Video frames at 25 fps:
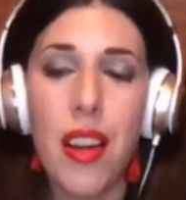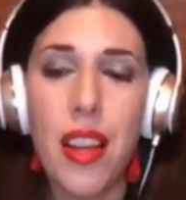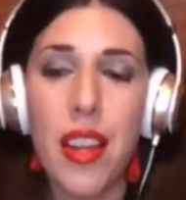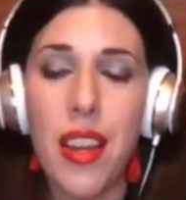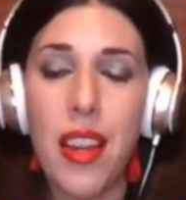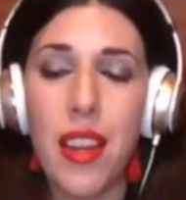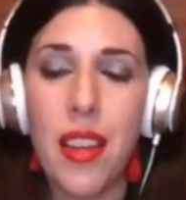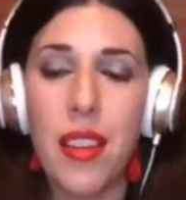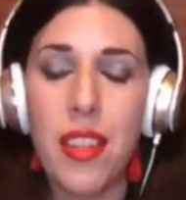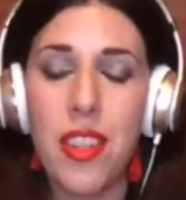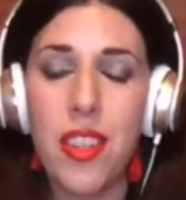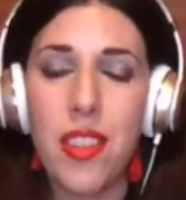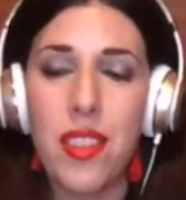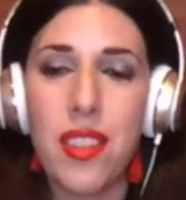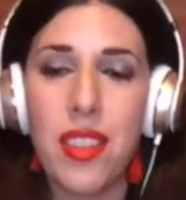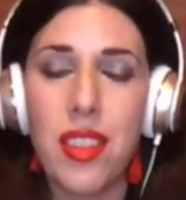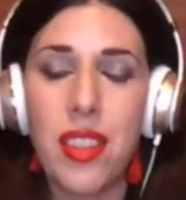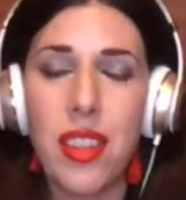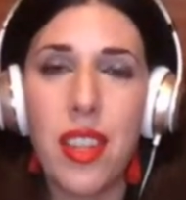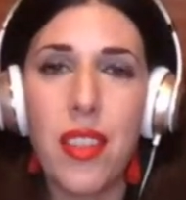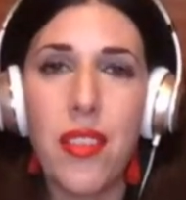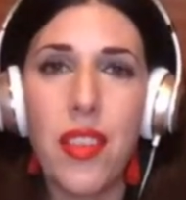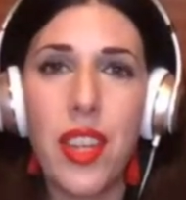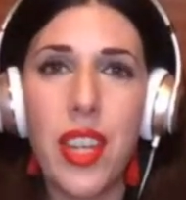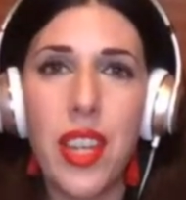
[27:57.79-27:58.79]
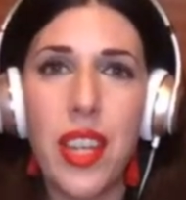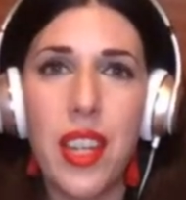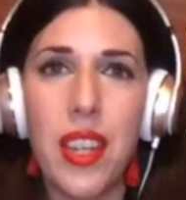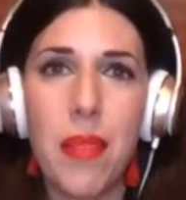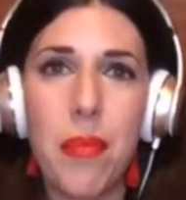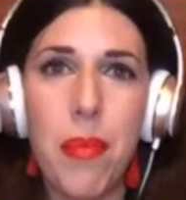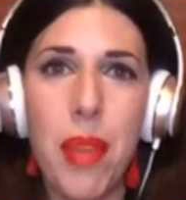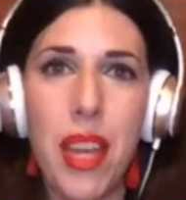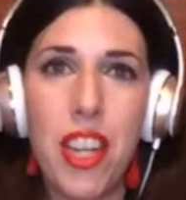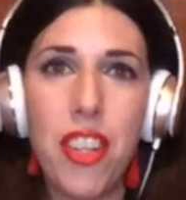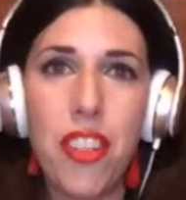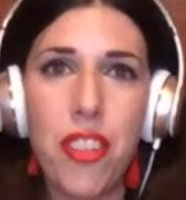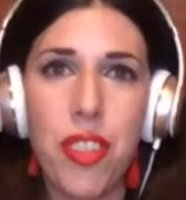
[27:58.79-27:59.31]
and just living in a
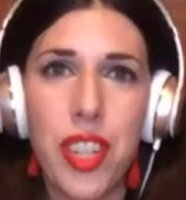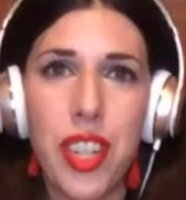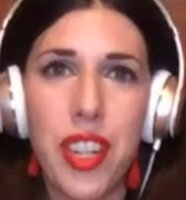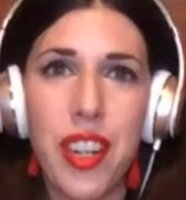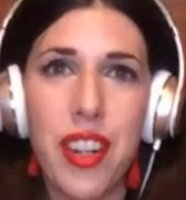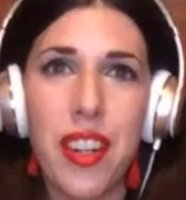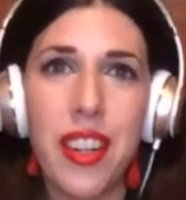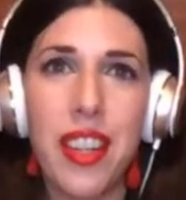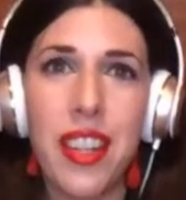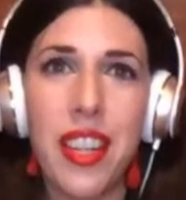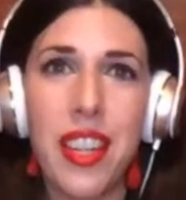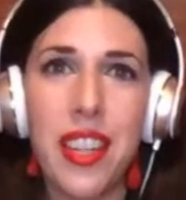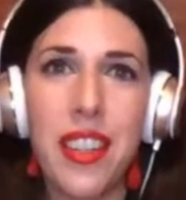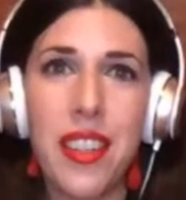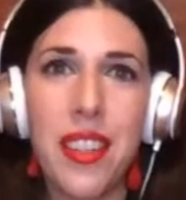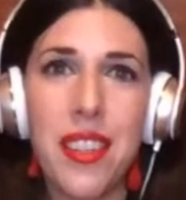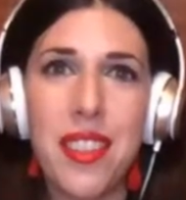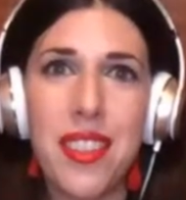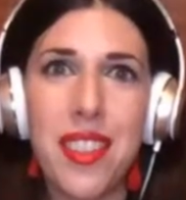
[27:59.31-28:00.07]
matriarchy